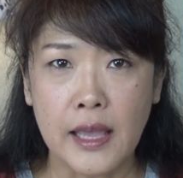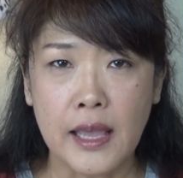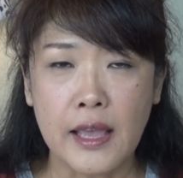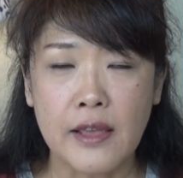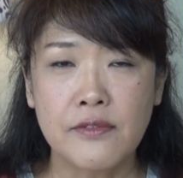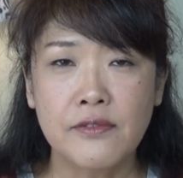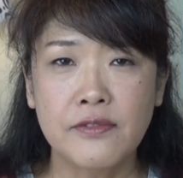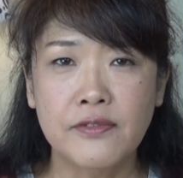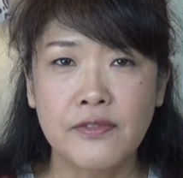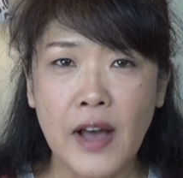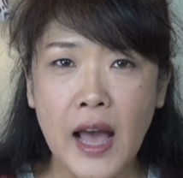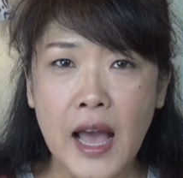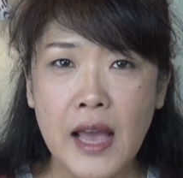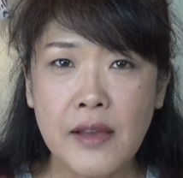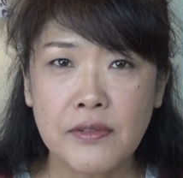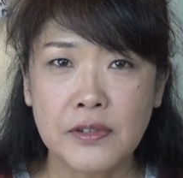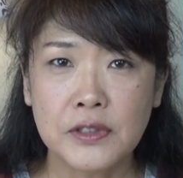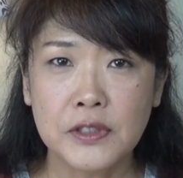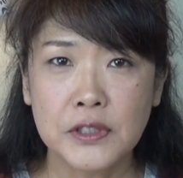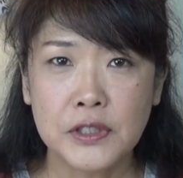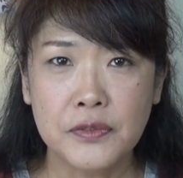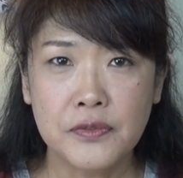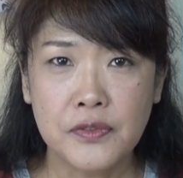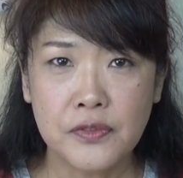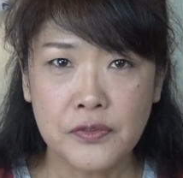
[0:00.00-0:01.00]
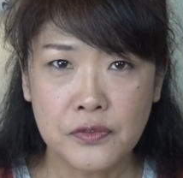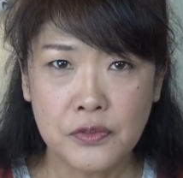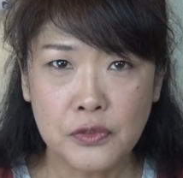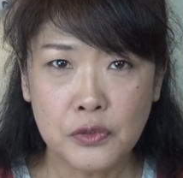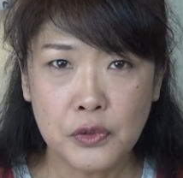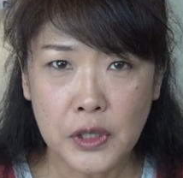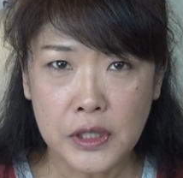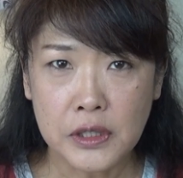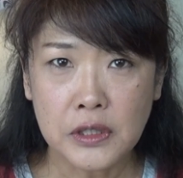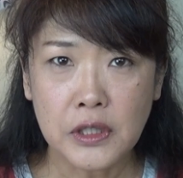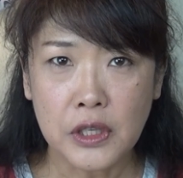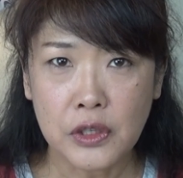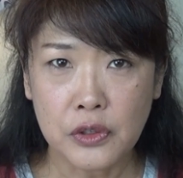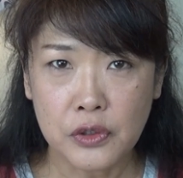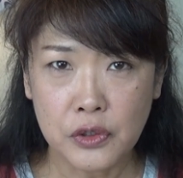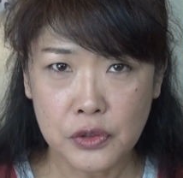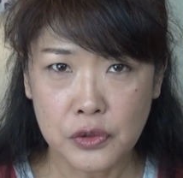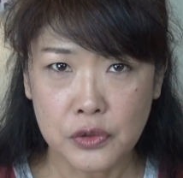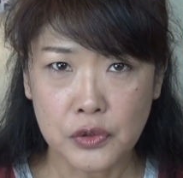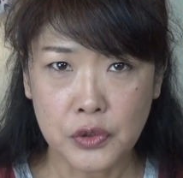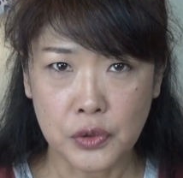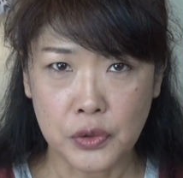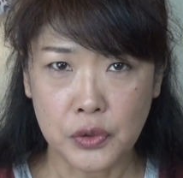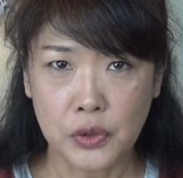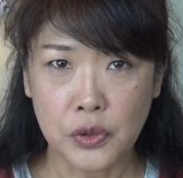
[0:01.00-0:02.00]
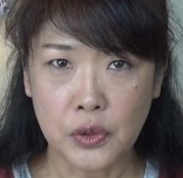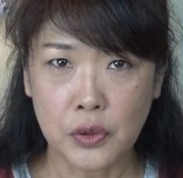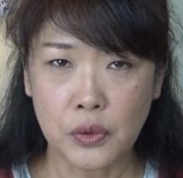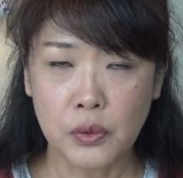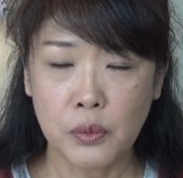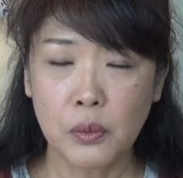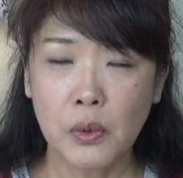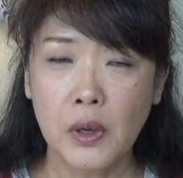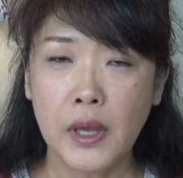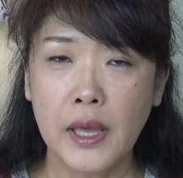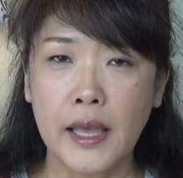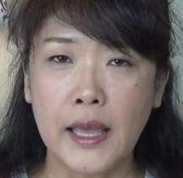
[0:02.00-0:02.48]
and fiber is really good to you,